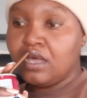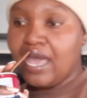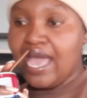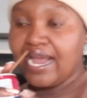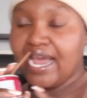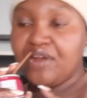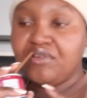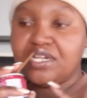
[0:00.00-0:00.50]

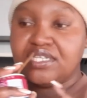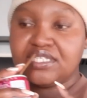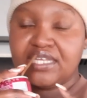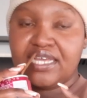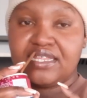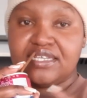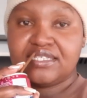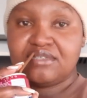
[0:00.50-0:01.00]
I can't really
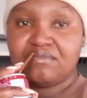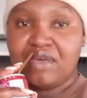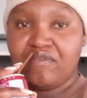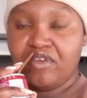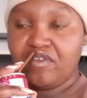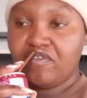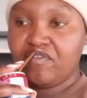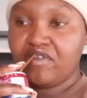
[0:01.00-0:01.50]
say this is my
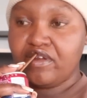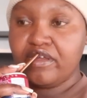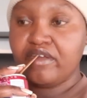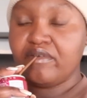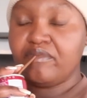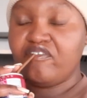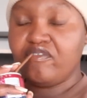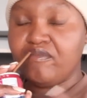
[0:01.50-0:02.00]
favorite
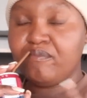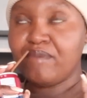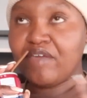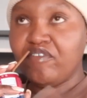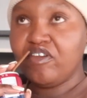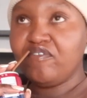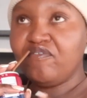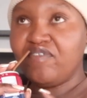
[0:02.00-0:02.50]
flavor. My
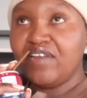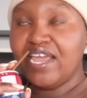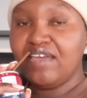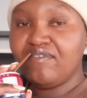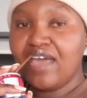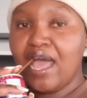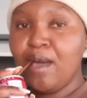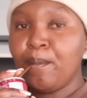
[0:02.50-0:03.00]
favorite
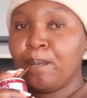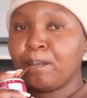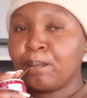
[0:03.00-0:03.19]
flavor.